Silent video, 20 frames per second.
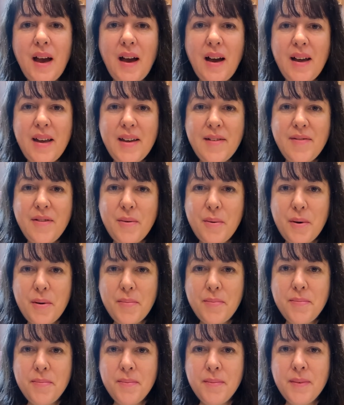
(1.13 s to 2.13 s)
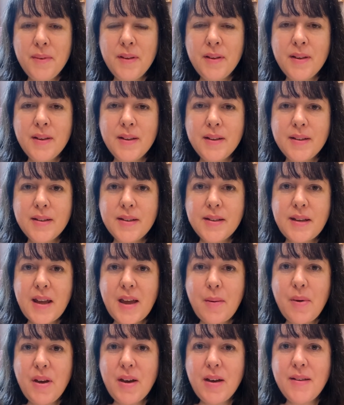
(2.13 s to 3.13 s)
Hi everyone,
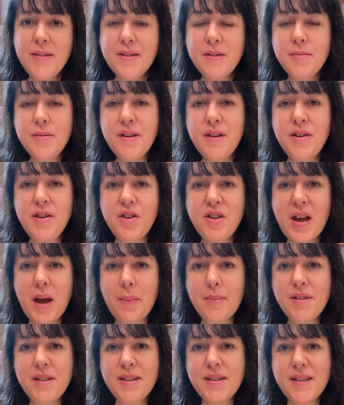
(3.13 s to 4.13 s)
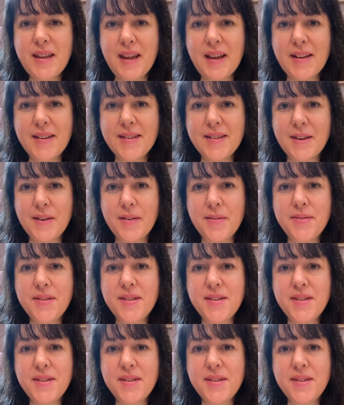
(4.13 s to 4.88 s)
today we're going to read chapter 6 of